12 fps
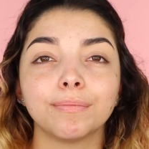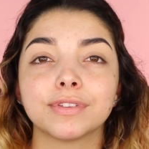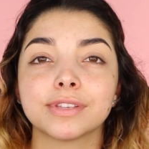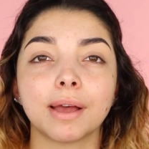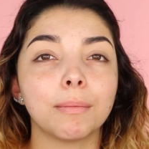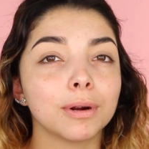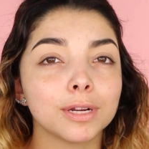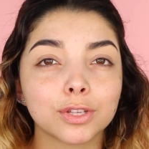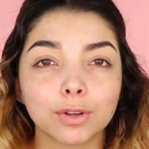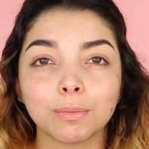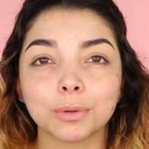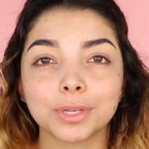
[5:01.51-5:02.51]
summer is
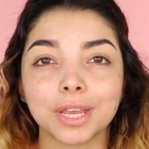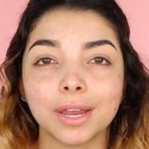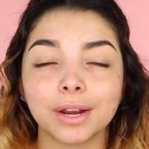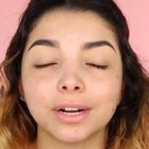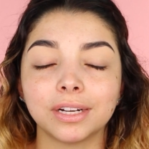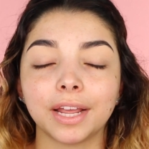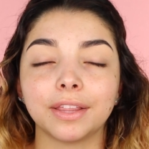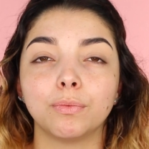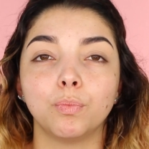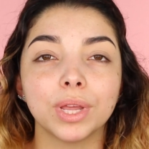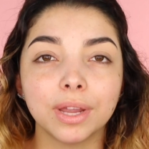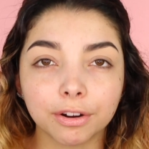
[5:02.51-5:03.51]
almost here, like
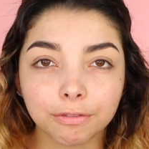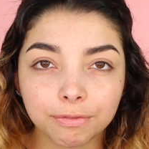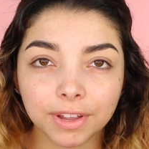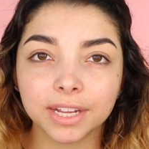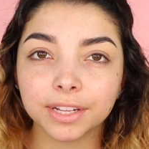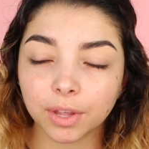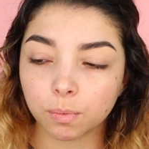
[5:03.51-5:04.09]
we are feeling the